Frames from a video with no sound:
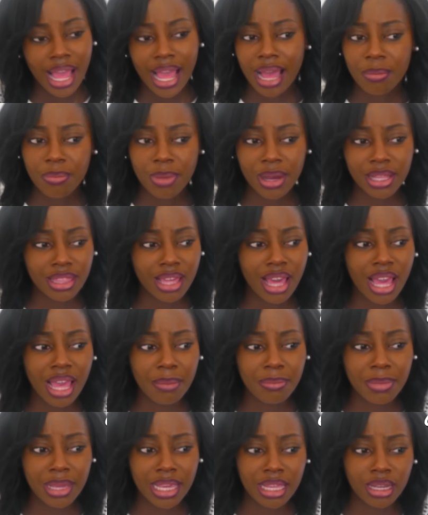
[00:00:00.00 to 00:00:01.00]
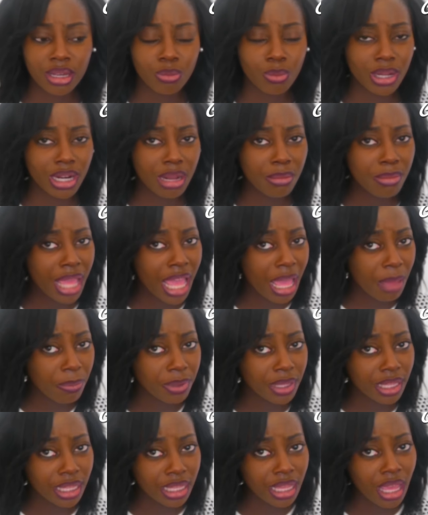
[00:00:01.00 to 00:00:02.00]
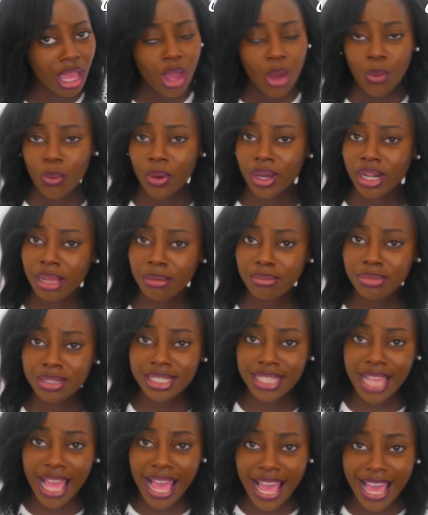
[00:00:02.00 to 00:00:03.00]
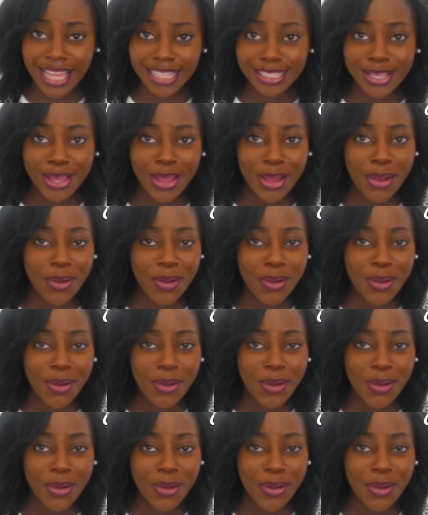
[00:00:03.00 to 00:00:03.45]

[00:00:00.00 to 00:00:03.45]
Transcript: And by that I mean when I'm happy, when I'm sad,